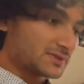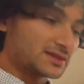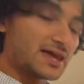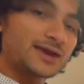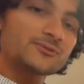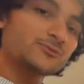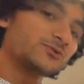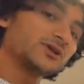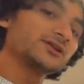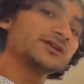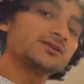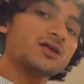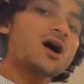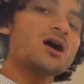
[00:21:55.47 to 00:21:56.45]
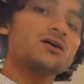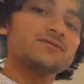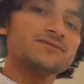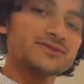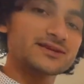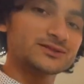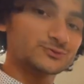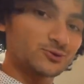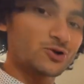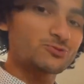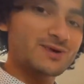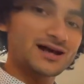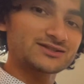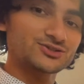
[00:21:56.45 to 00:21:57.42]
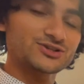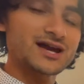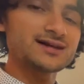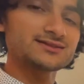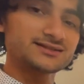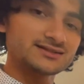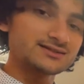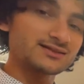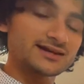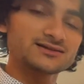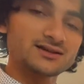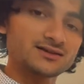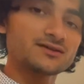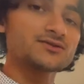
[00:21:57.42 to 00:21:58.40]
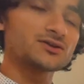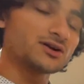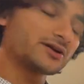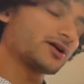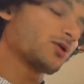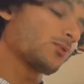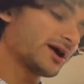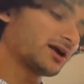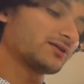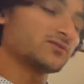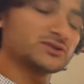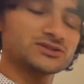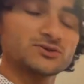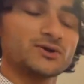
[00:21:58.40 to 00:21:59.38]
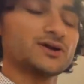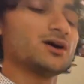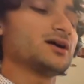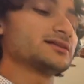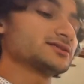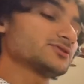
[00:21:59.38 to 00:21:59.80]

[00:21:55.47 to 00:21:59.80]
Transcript: they really love these Roadmaster chassis like none other and are aware of what's going on.